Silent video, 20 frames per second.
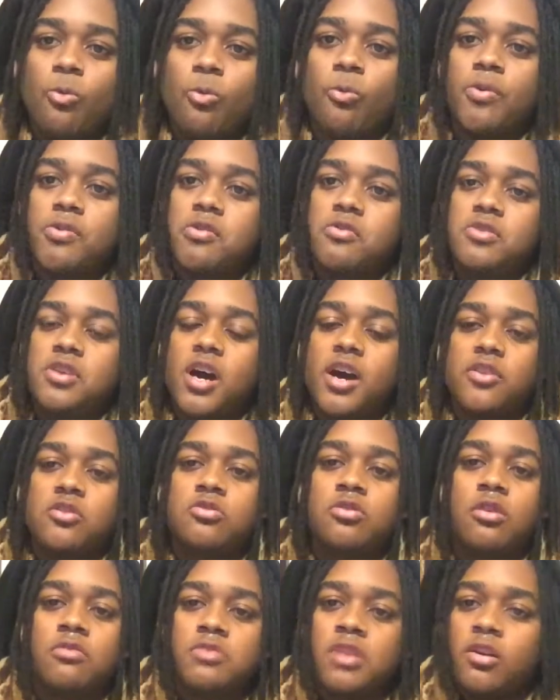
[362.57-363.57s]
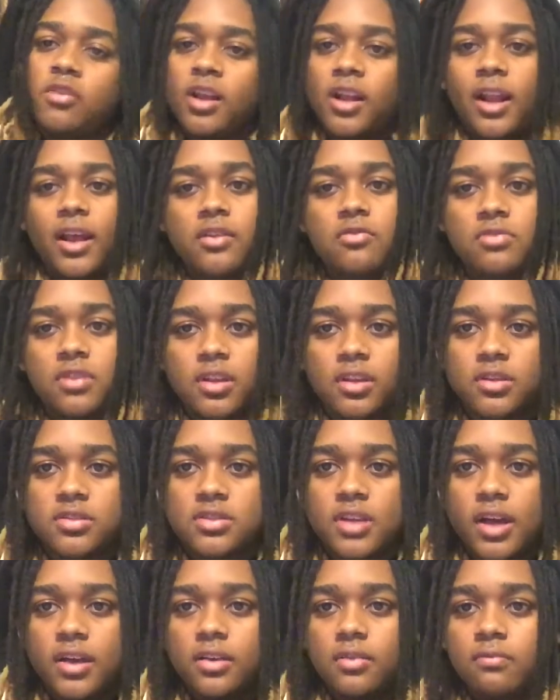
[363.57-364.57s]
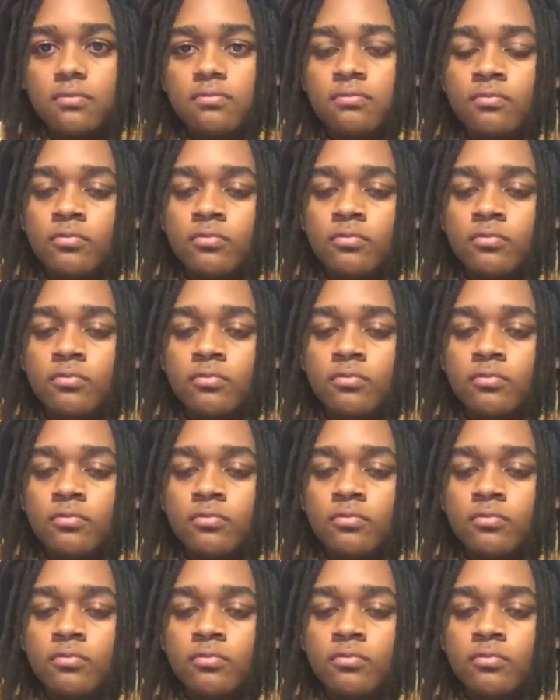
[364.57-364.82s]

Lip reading: when you young, you don't know that. Like you think it's like.